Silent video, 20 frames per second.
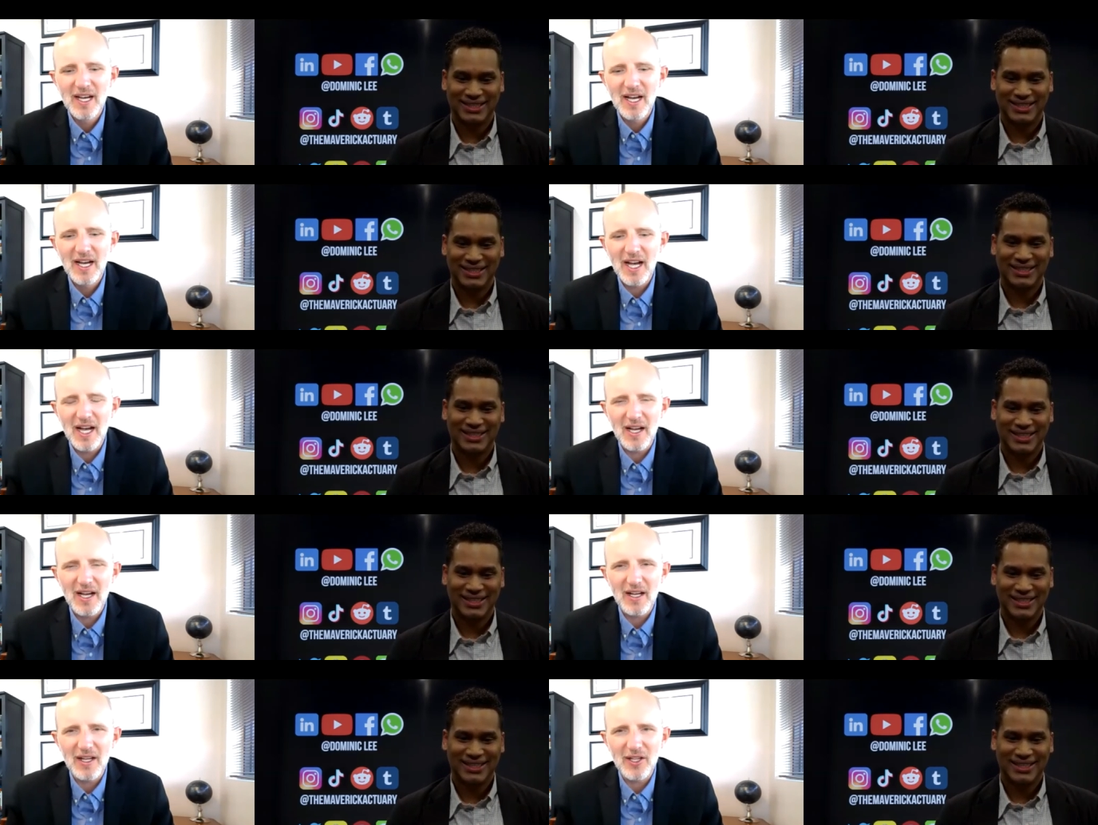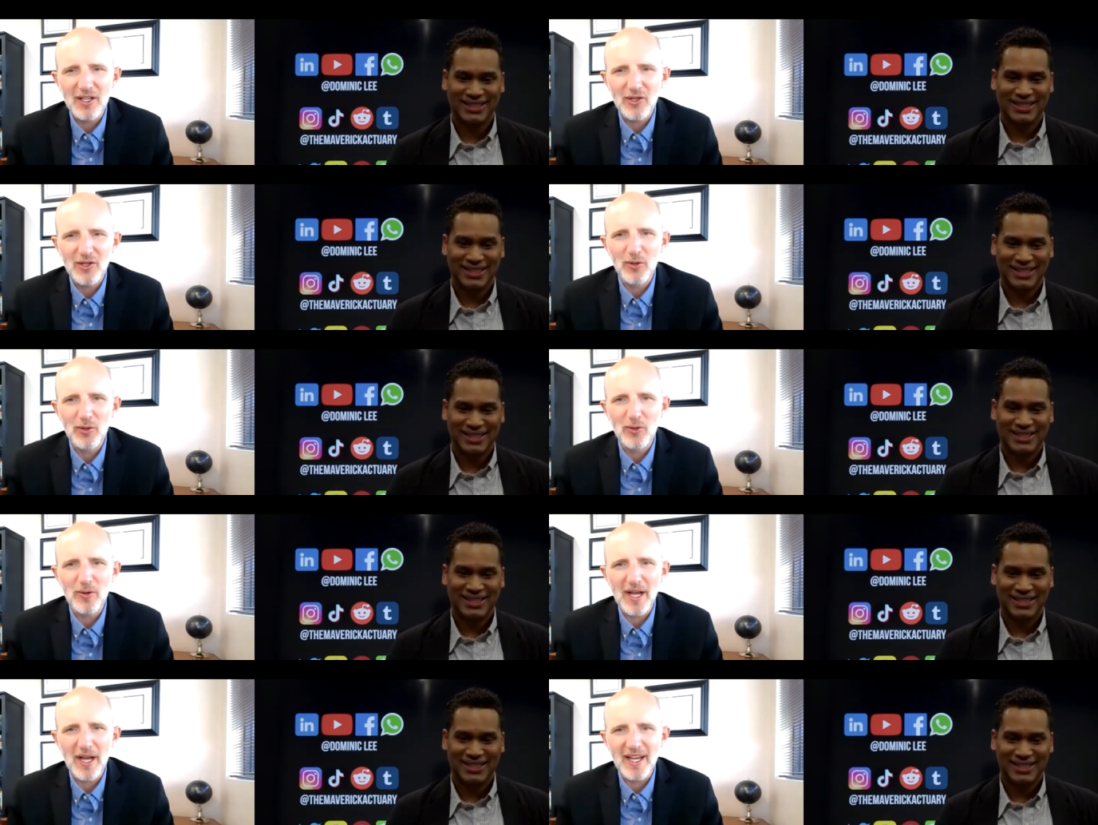Speaker 1: uh,
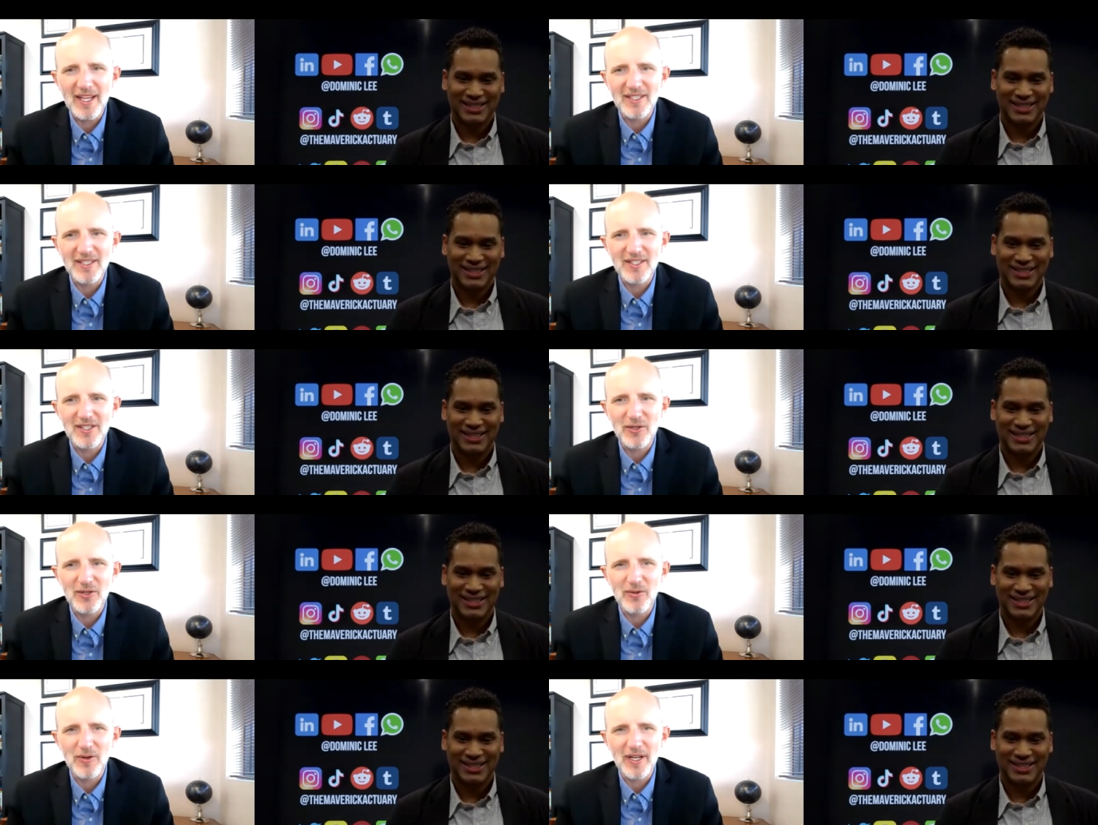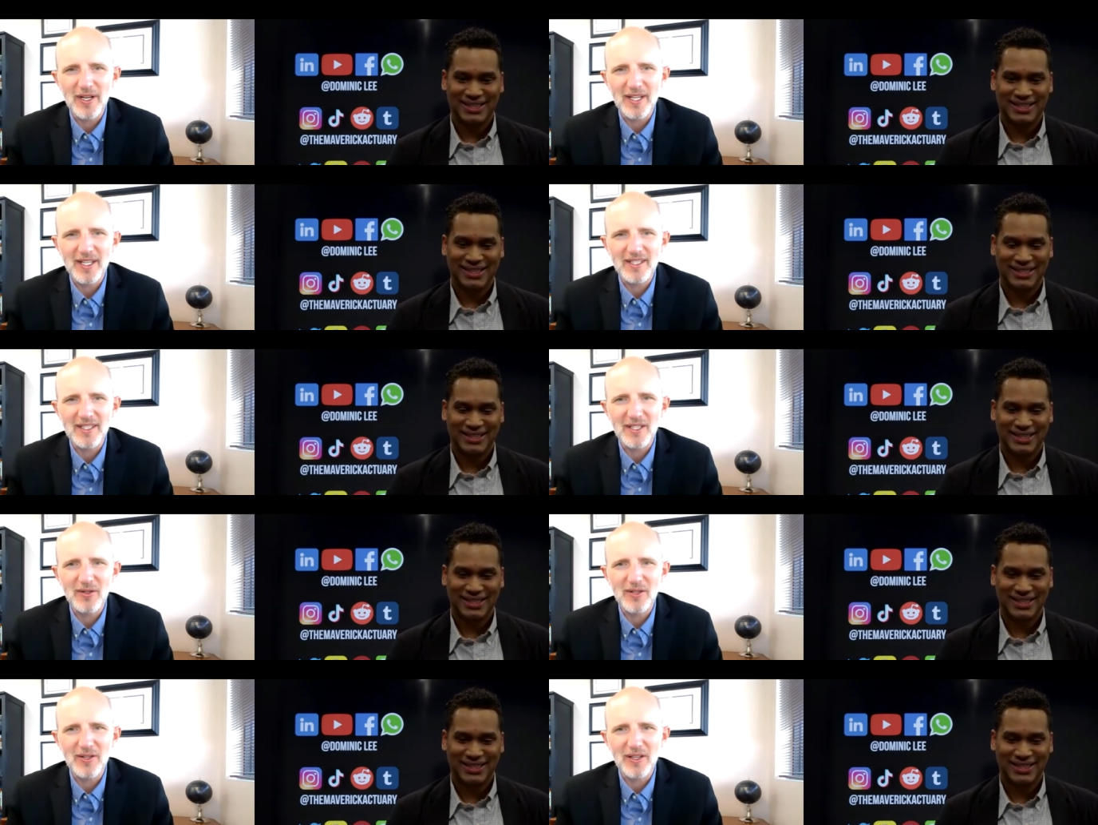you as you uh,
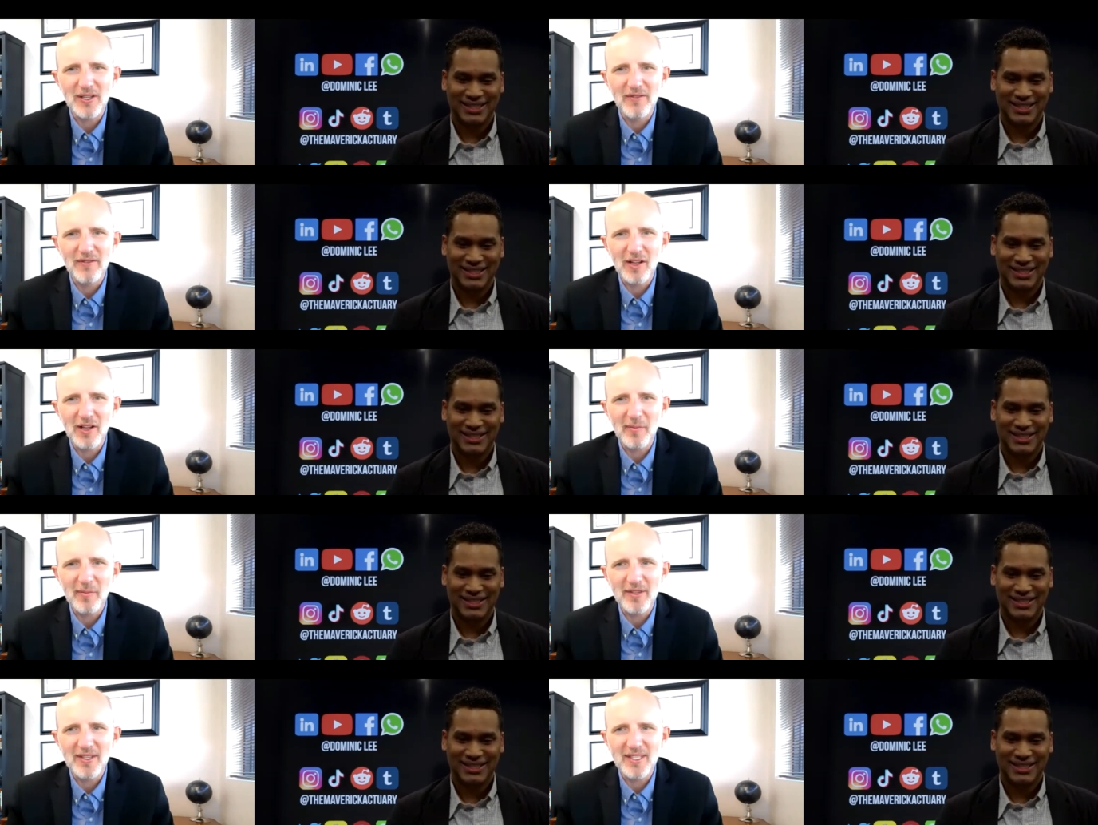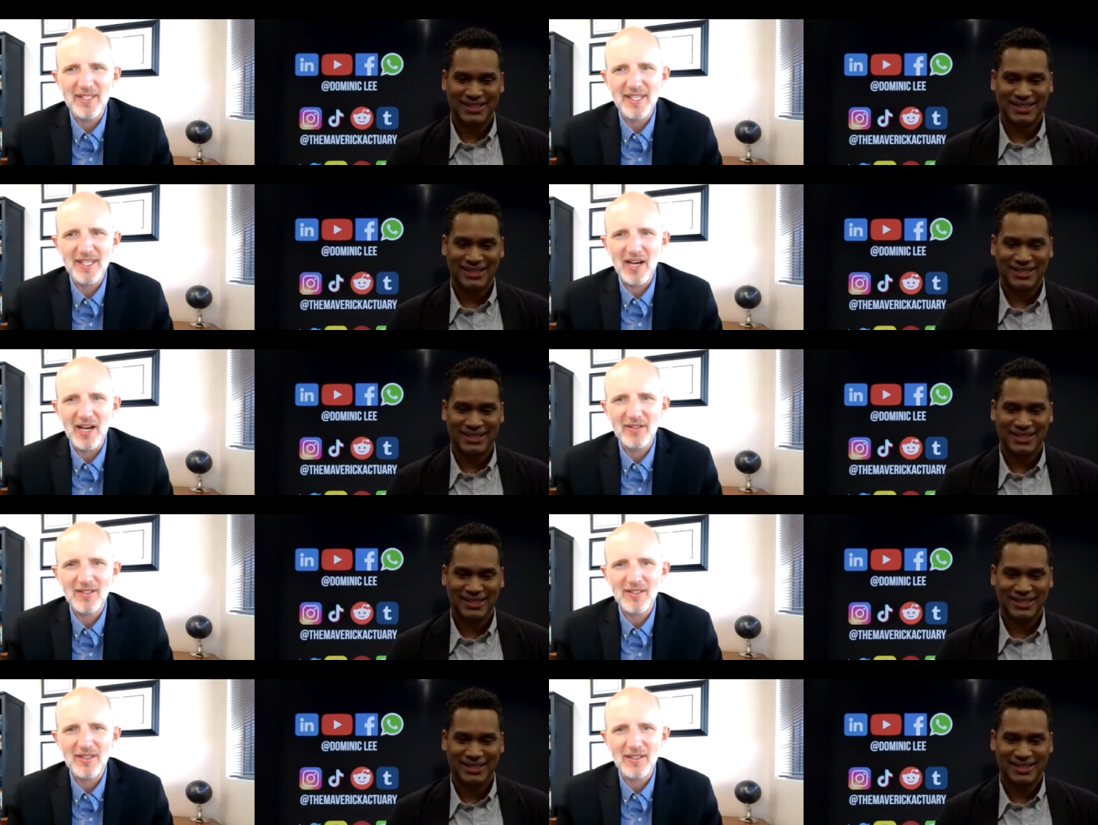continue to develop this
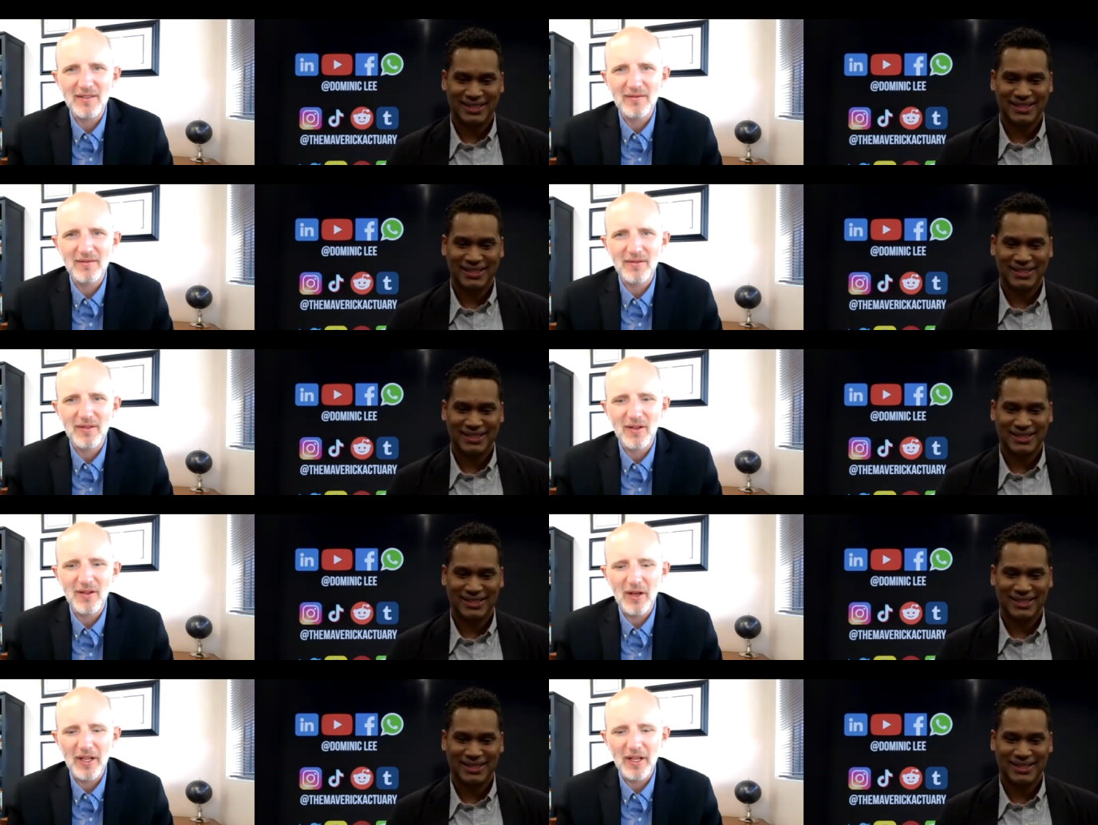out and,